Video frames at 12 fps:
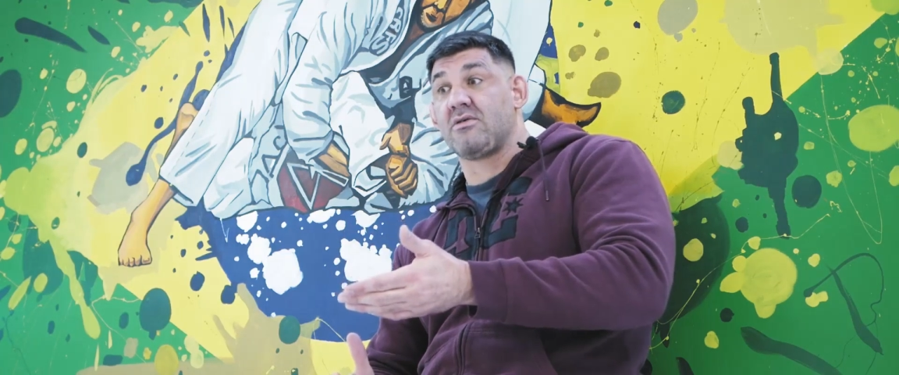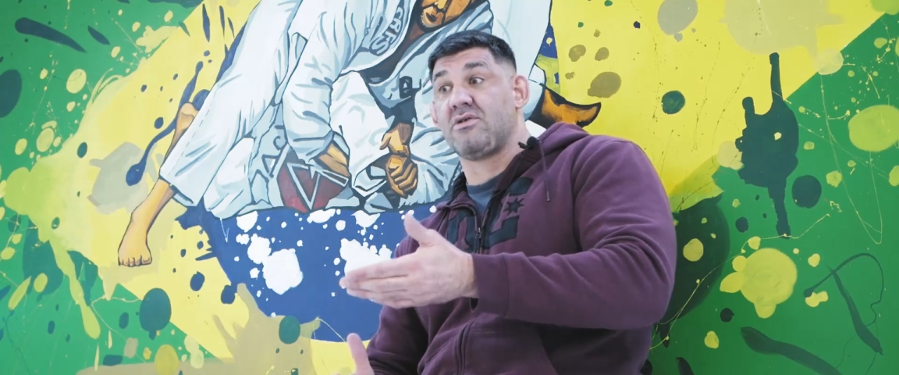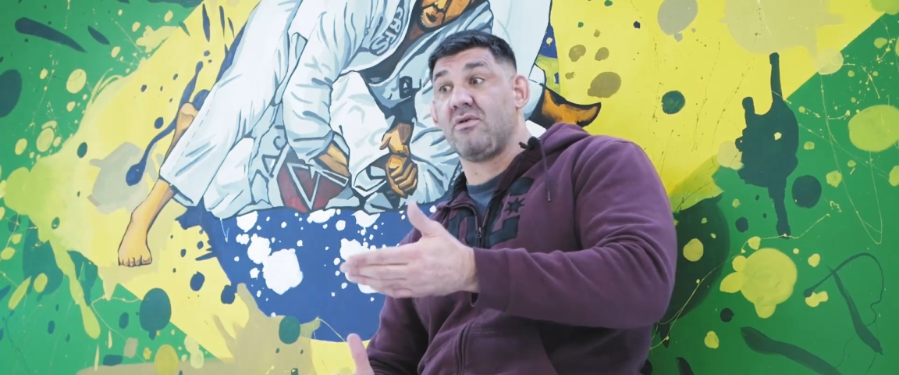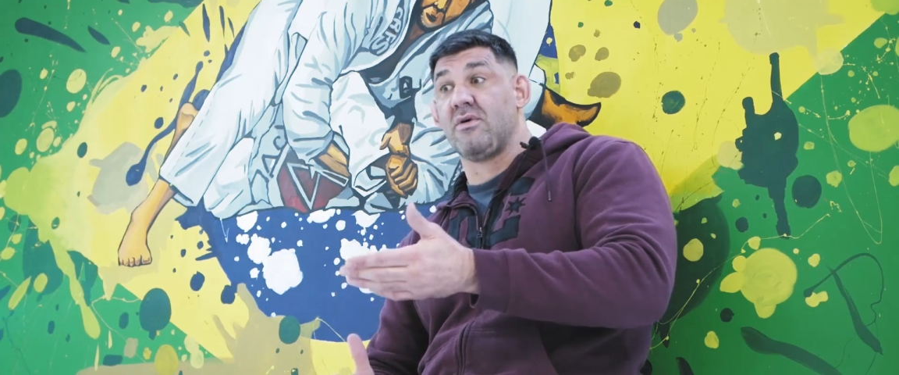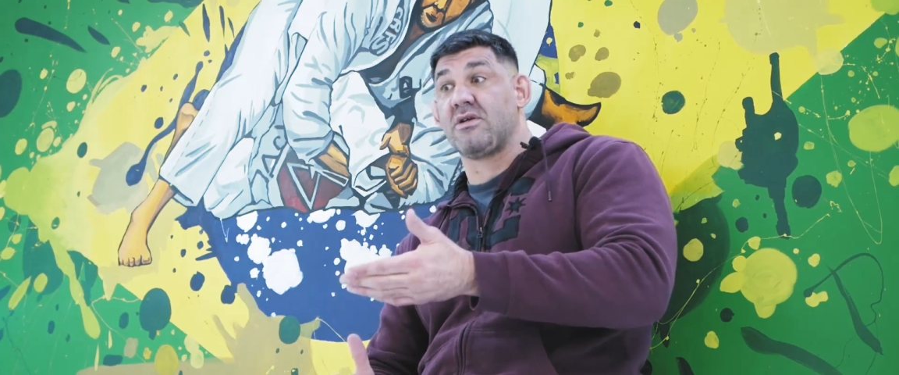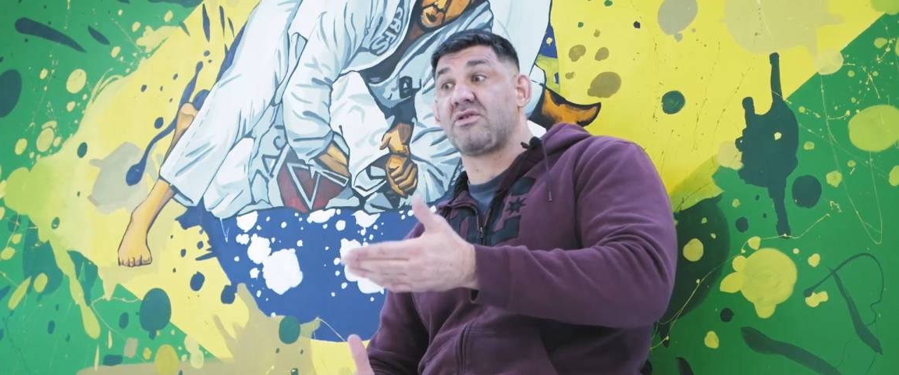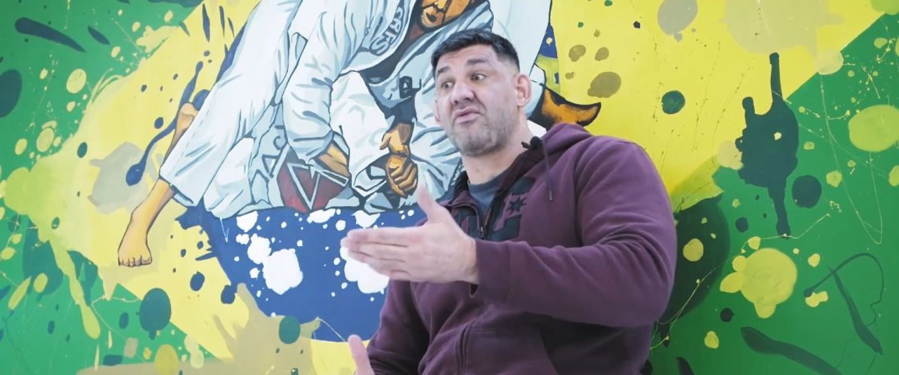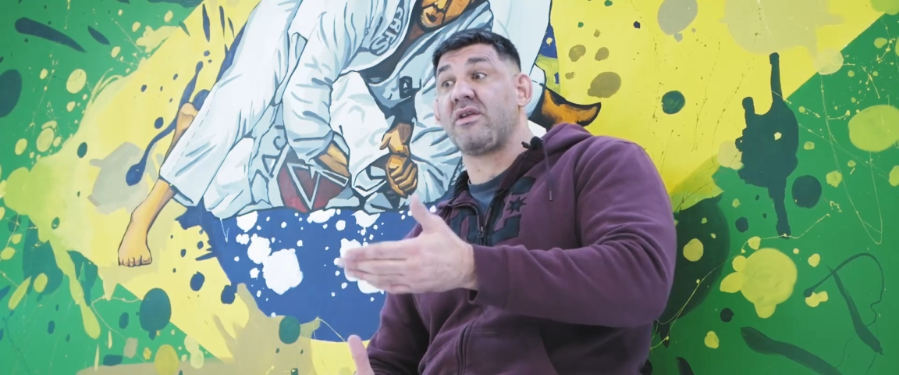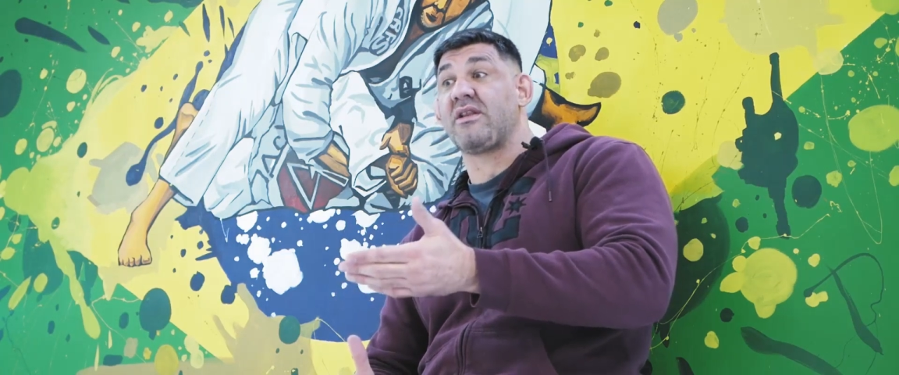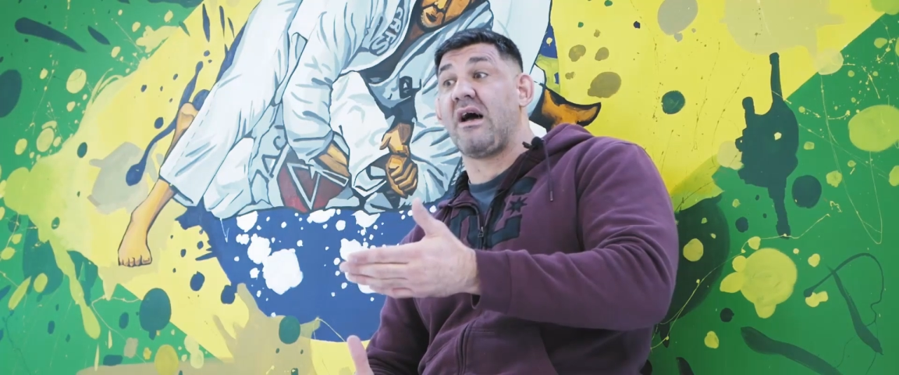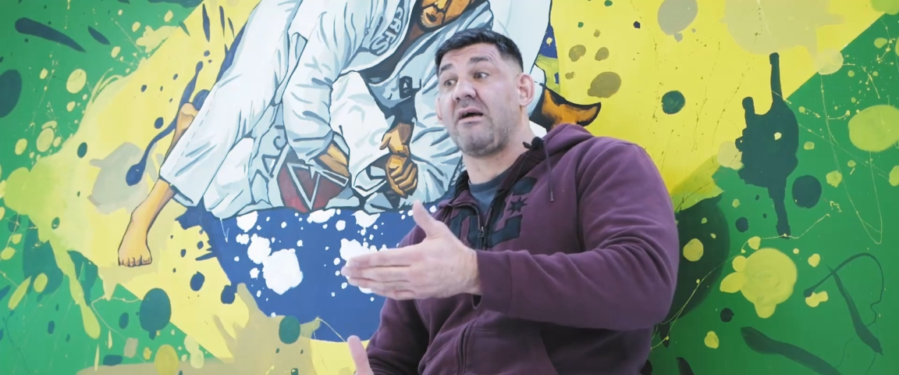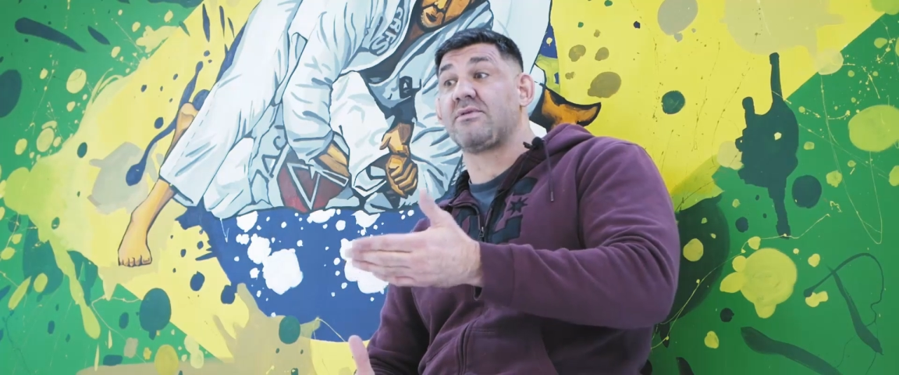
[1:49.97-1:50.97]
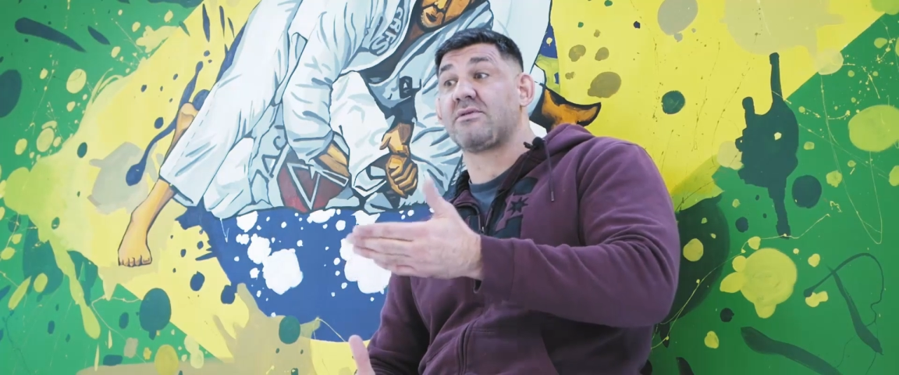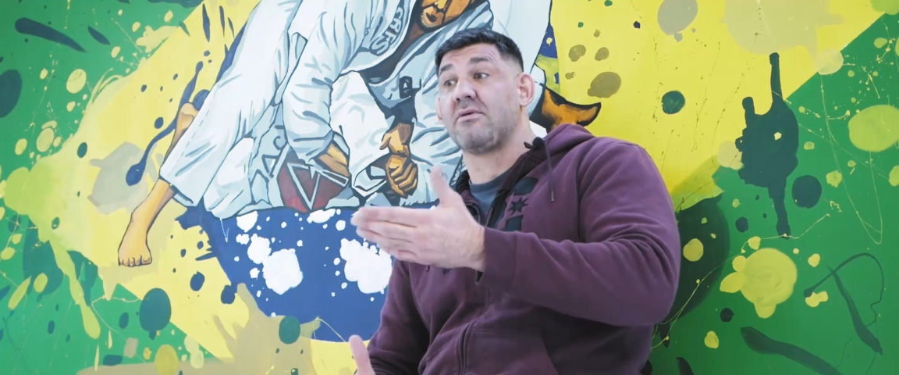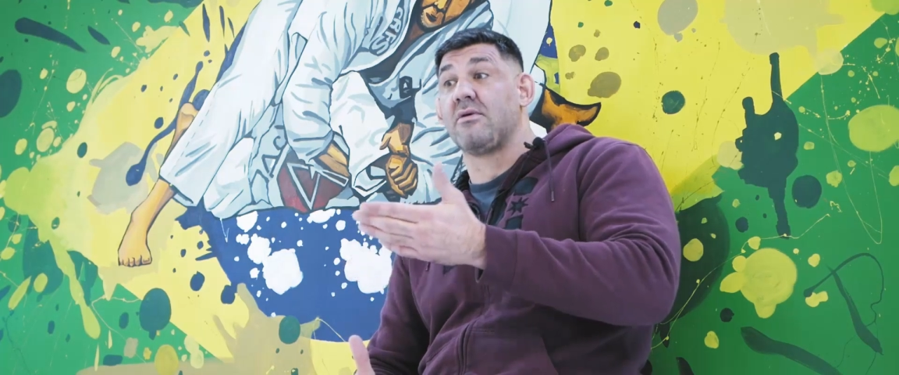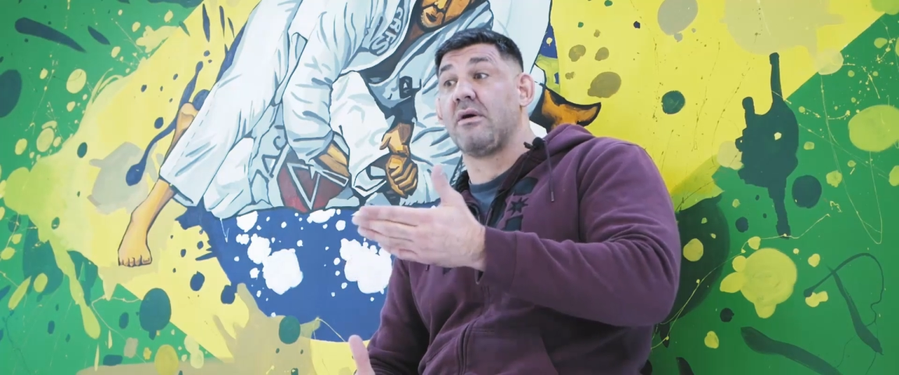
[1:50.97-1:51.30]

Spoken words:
She was 3 times